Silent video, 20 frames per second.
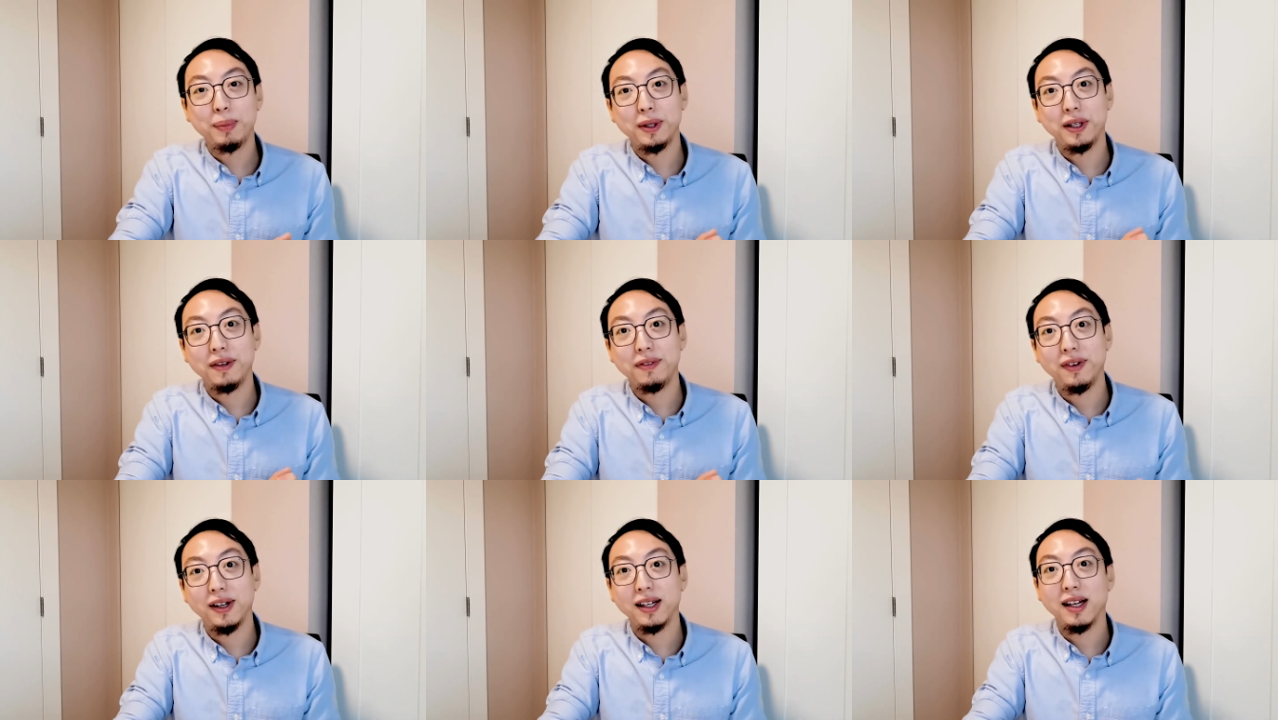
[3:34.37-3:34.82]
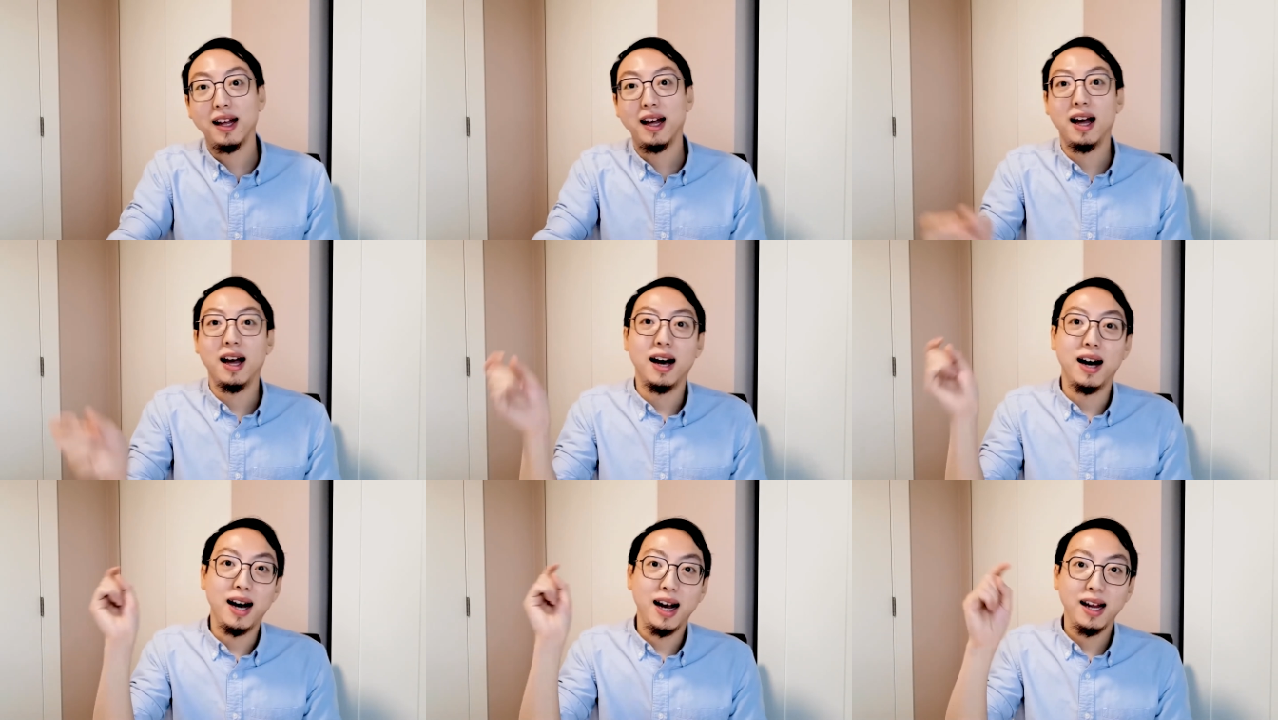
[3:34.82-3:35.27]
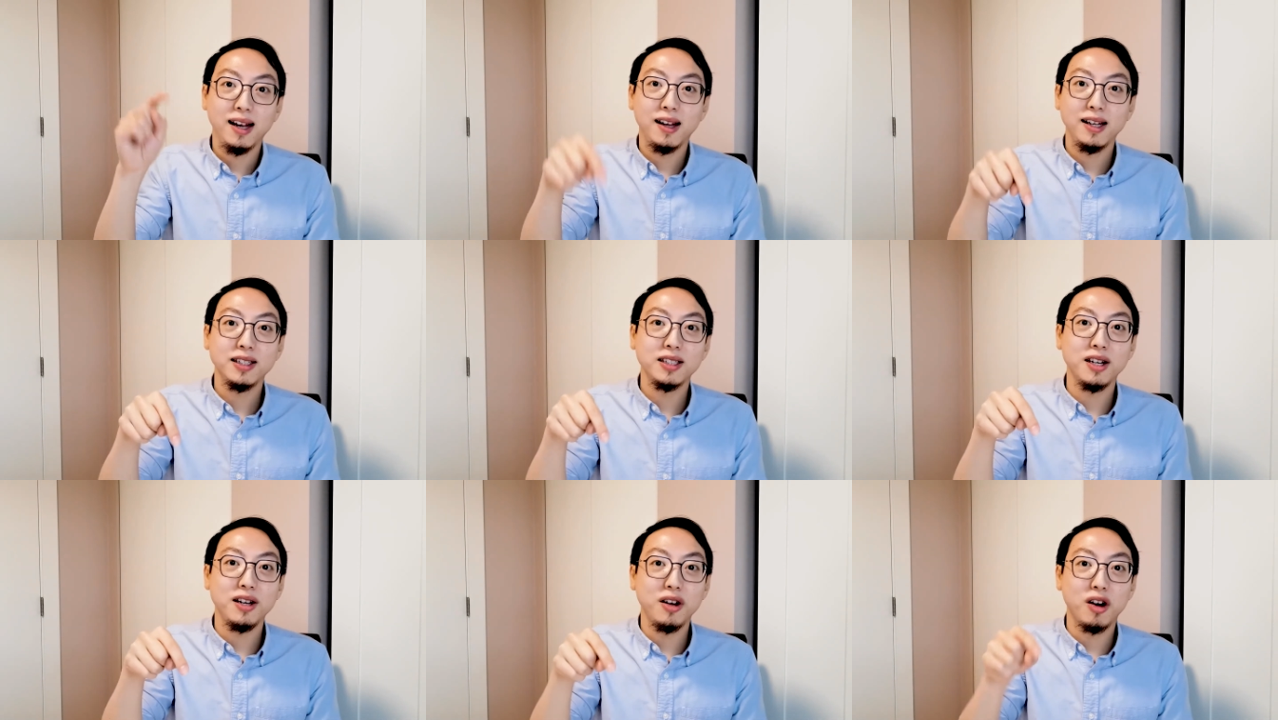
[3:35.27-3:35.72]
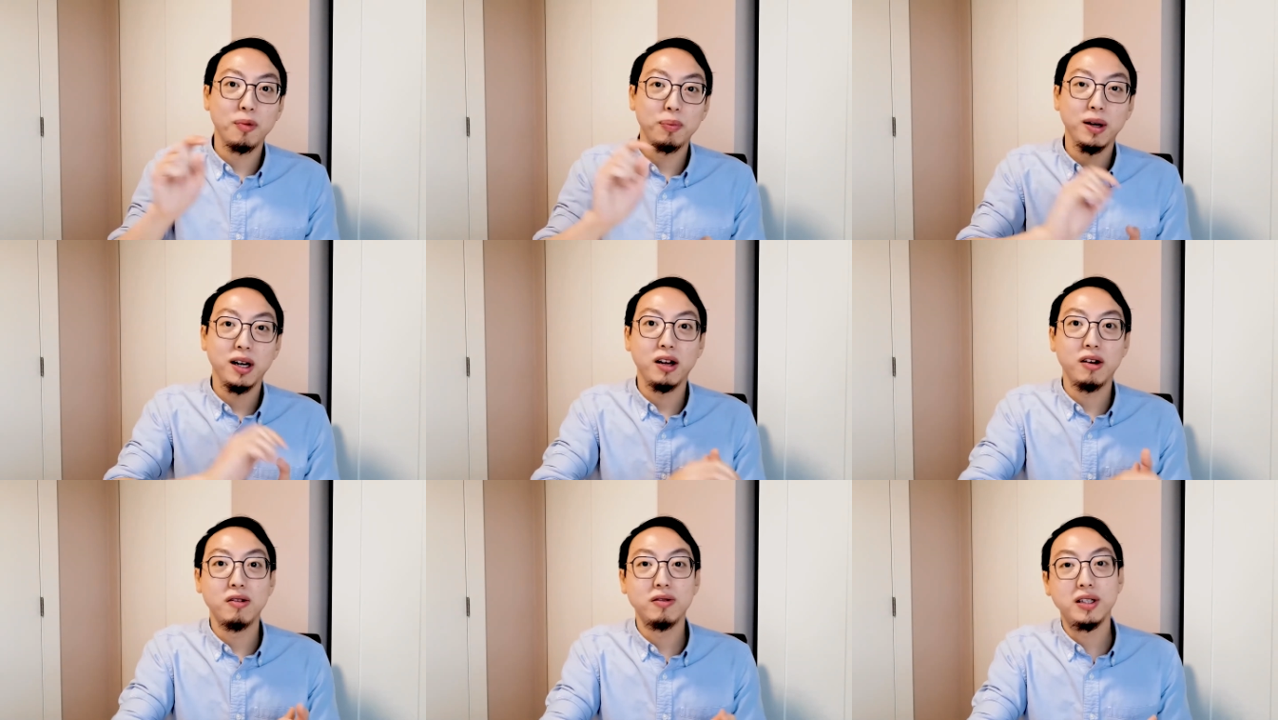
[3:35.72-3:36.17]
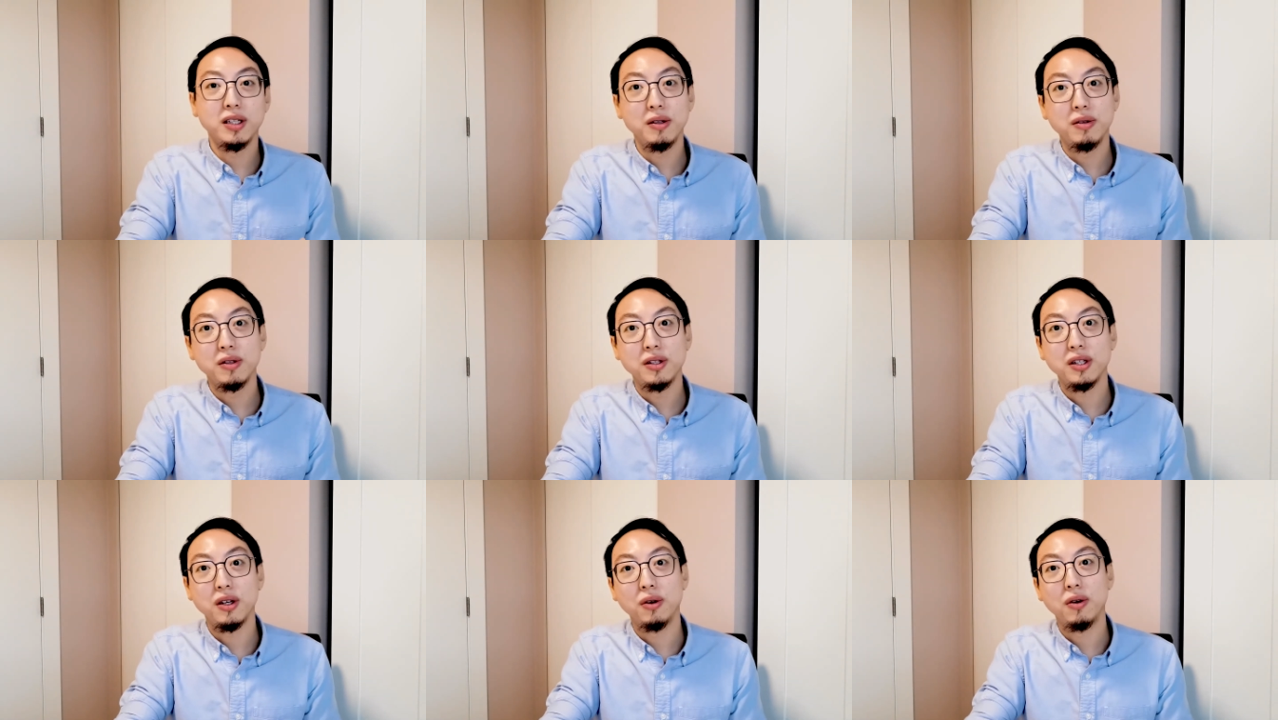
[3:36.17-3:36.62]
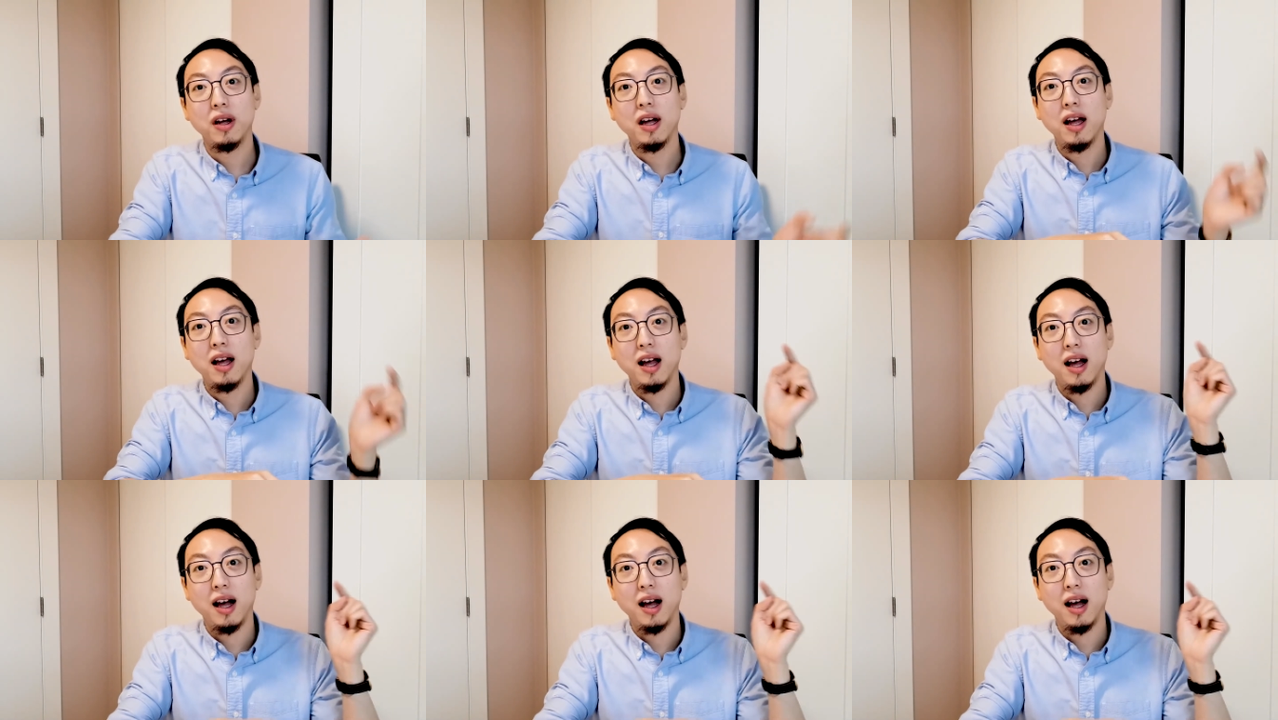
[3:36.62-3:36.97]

perfect, I like to know below too, so